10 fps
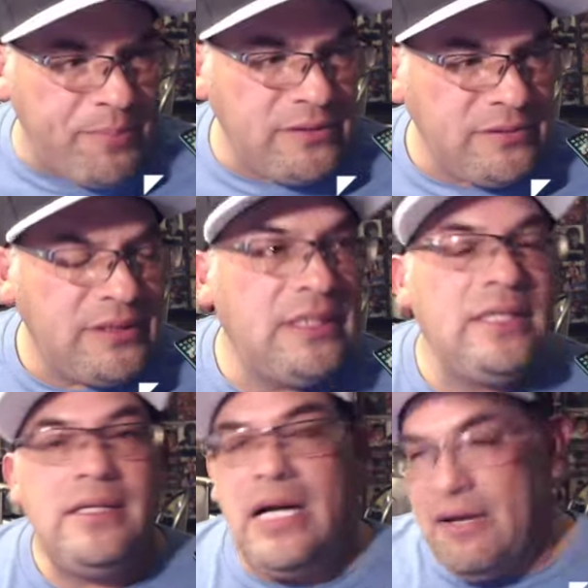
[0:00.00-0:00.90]
obviously
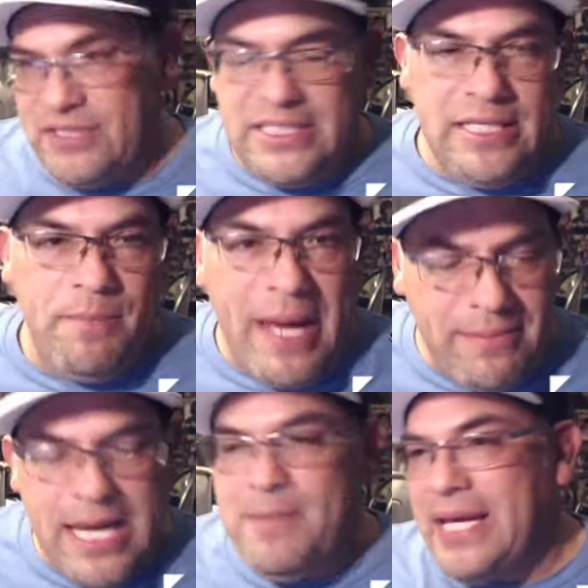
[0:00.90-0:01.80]
the pandemic
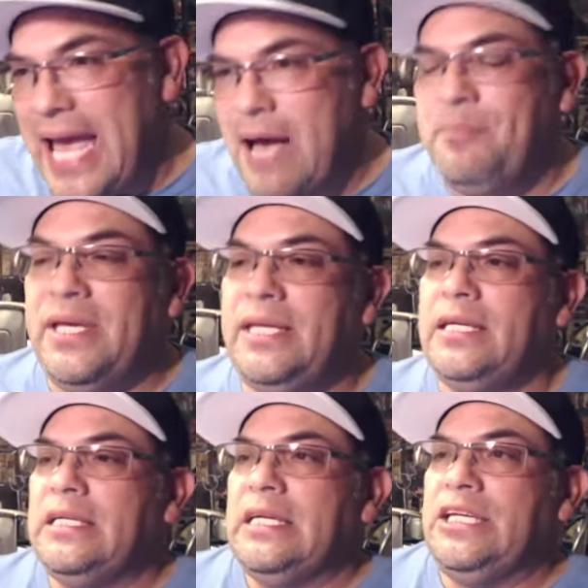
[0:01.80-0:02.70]
happened. You know,
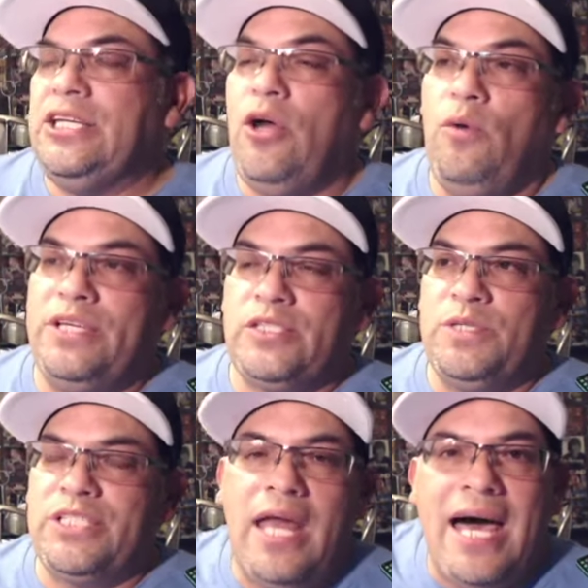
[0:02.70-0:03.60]
this was a lot of
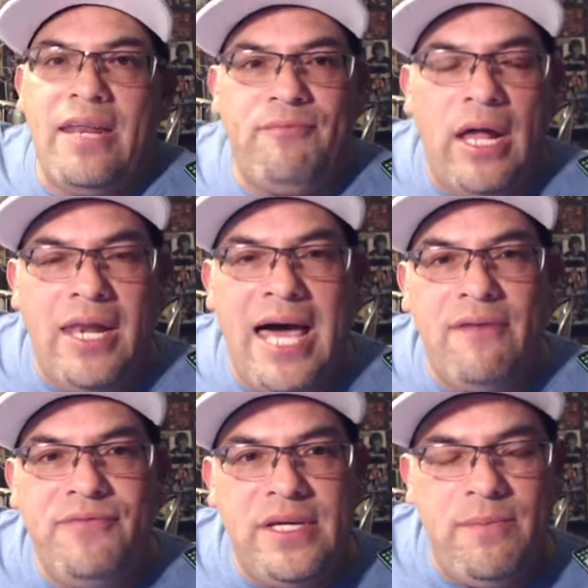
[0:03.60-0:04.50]
a lot of the, the
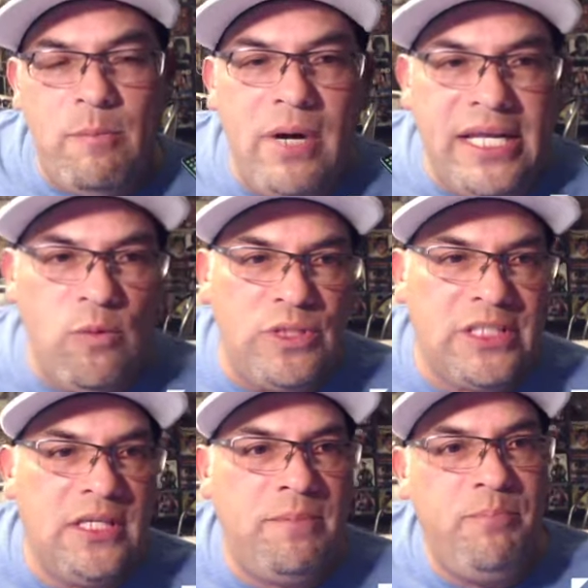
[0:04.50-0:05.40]
money was being
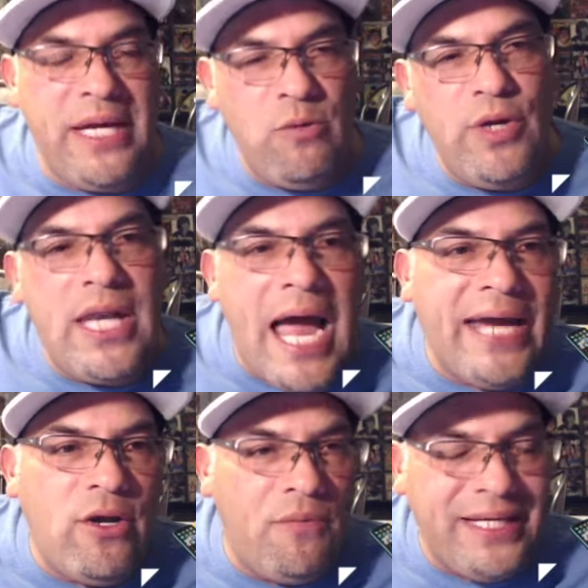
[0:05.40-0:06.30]
relied on the
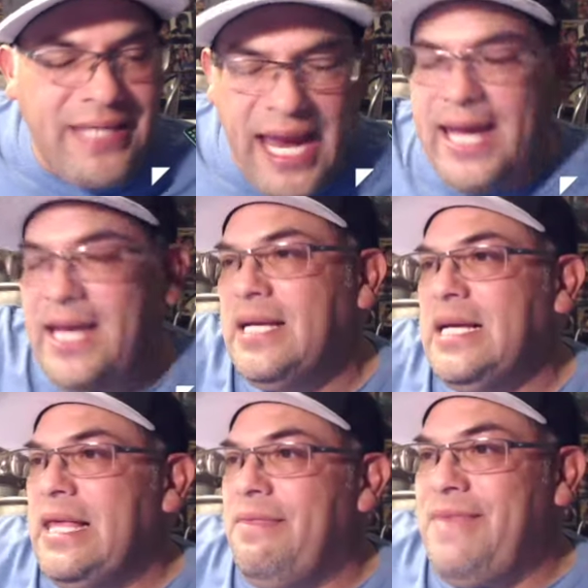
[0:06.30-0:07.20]
gate. That's
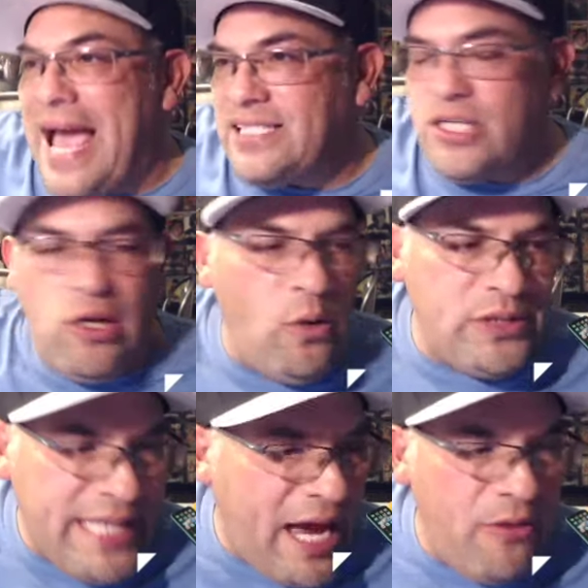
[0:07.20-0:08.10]
closed down. There are
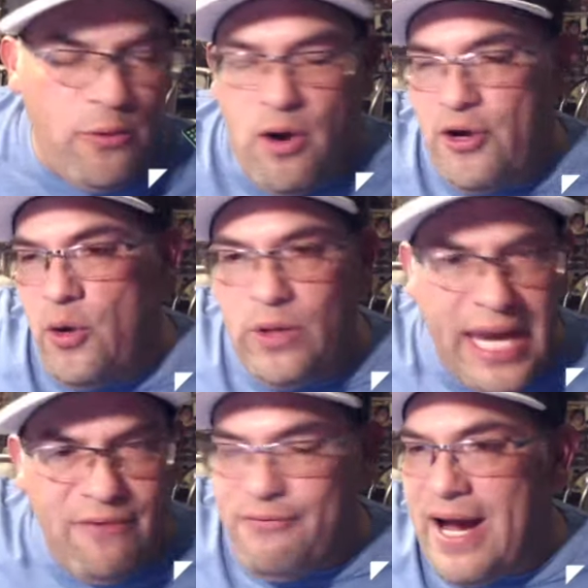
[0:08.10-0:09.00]
no gate fights. It's
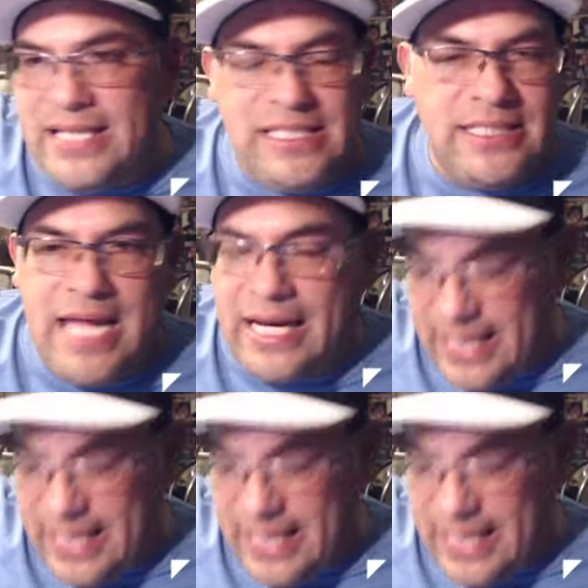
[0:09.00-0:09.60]
not going to happen.